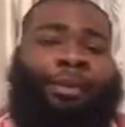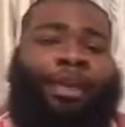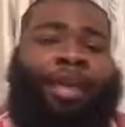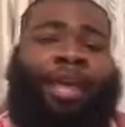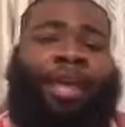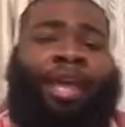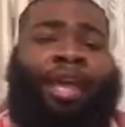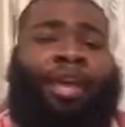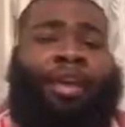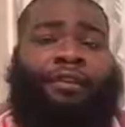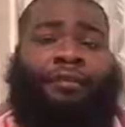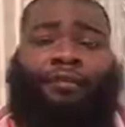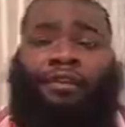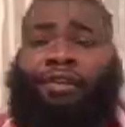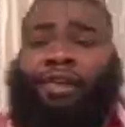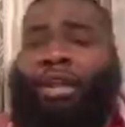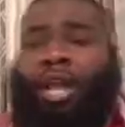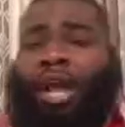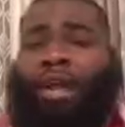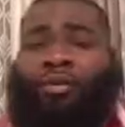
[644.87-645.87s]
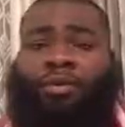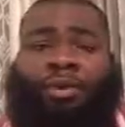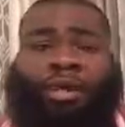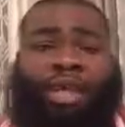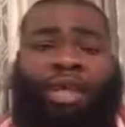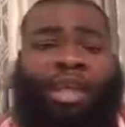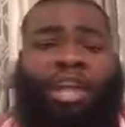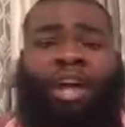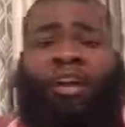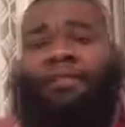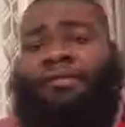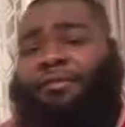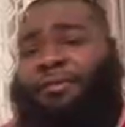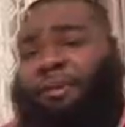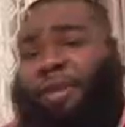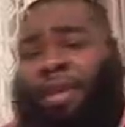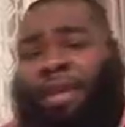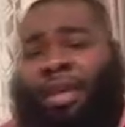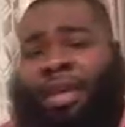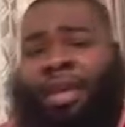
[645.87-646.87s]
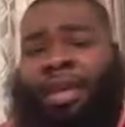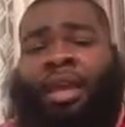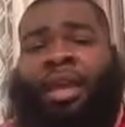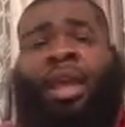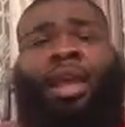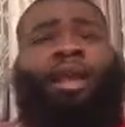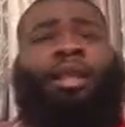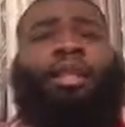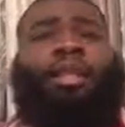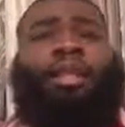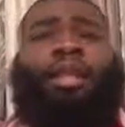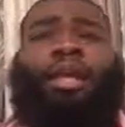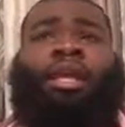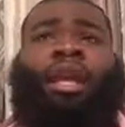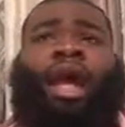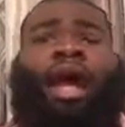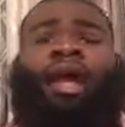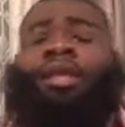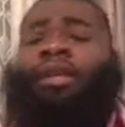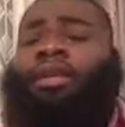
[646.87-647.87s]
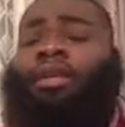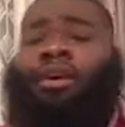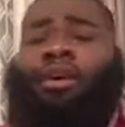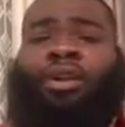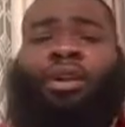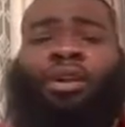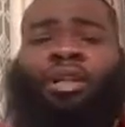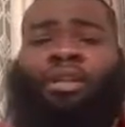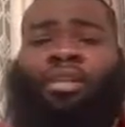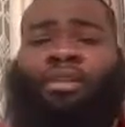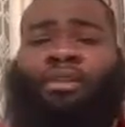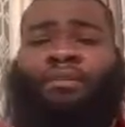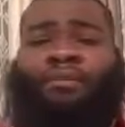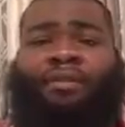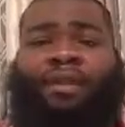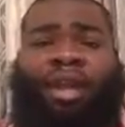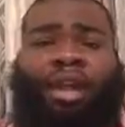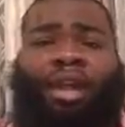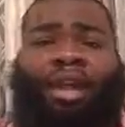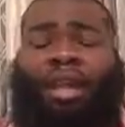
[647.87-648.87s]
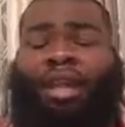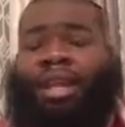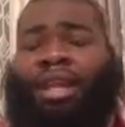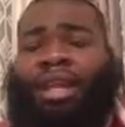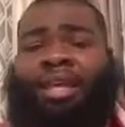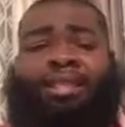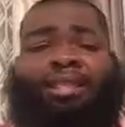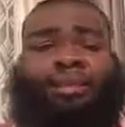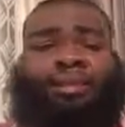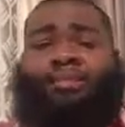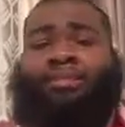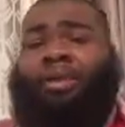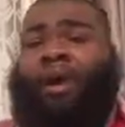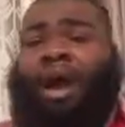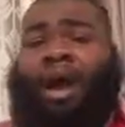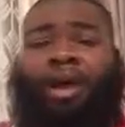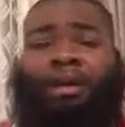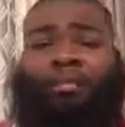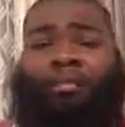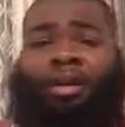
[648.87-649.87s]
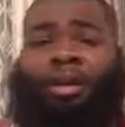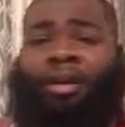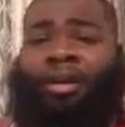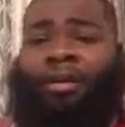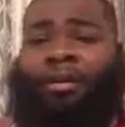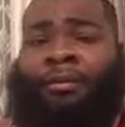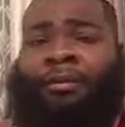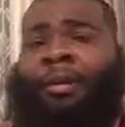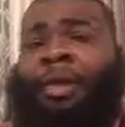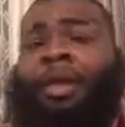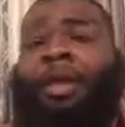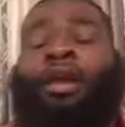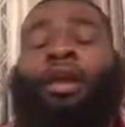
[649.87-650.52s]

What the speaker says: And if you're not going to love me, then I did all of this in vain, and that's a problem.